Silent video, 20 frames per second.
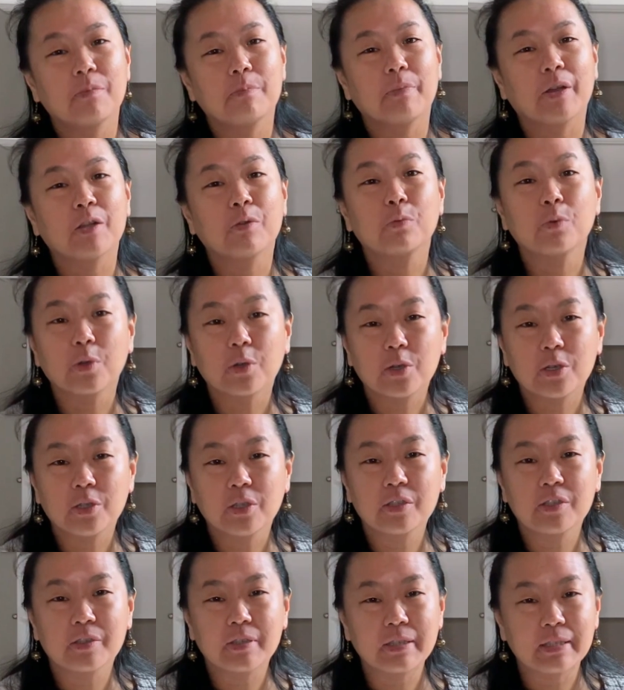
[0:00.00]
by
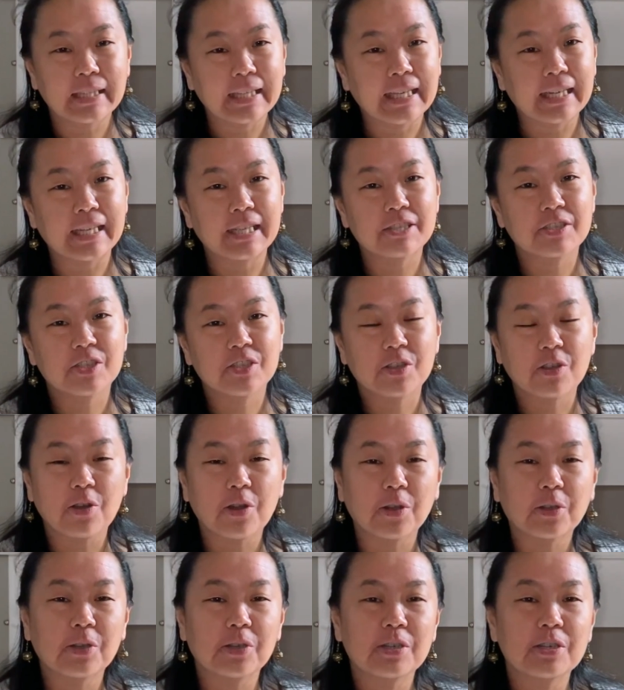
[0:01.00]
world-leading
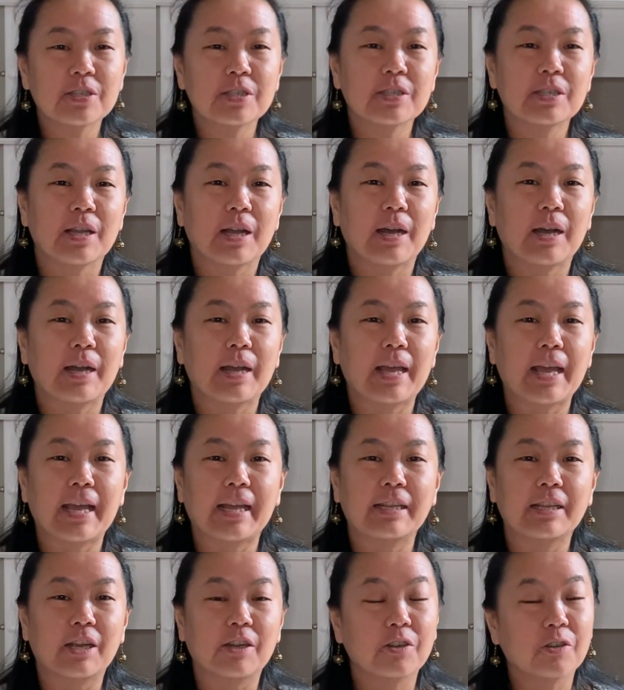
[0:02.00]
scholars,
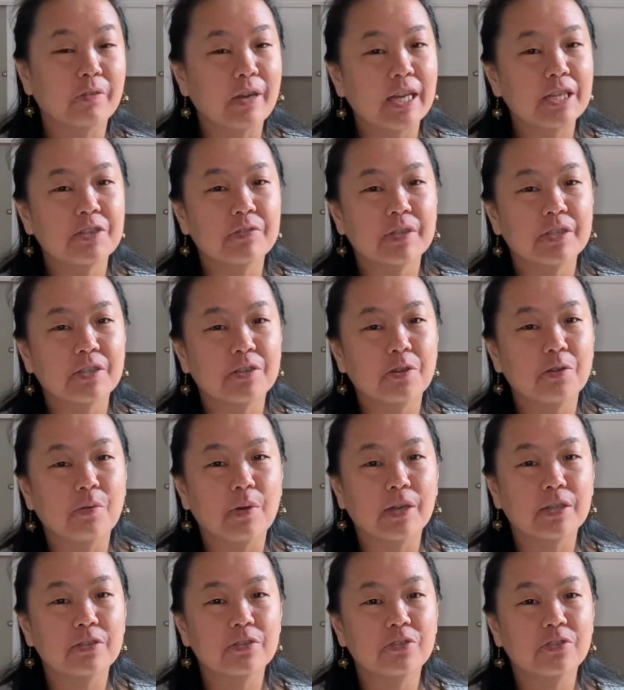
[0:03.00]
and our graduates go
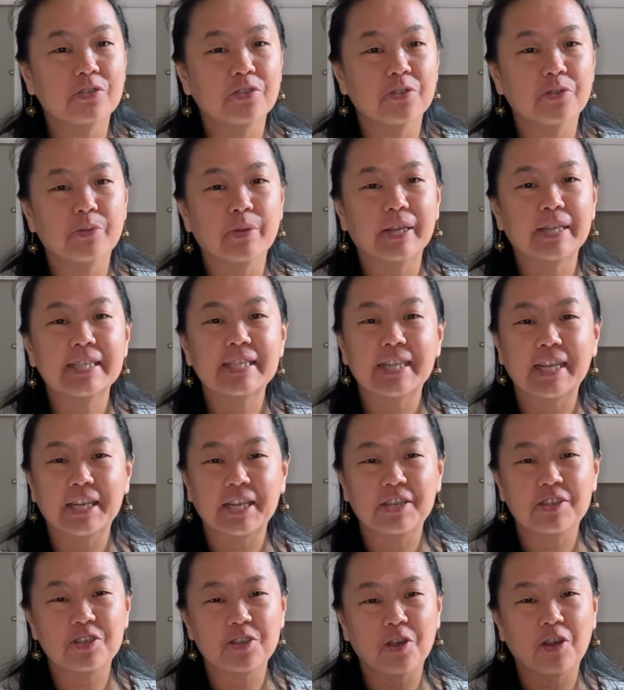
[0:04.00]
on to do
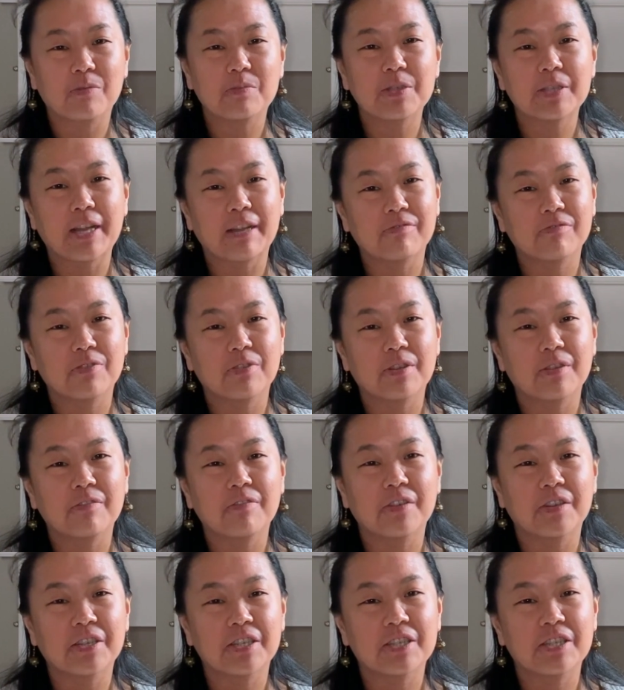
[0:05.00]
exciting jobs after they
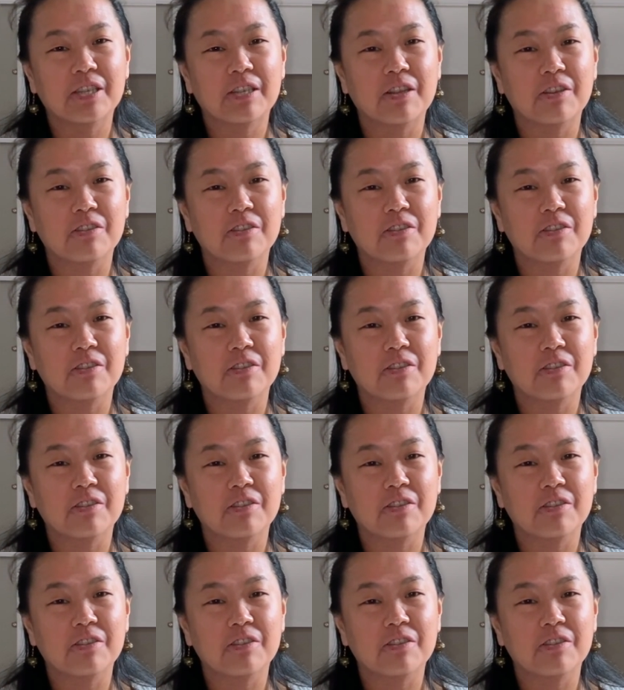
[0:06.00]
finish their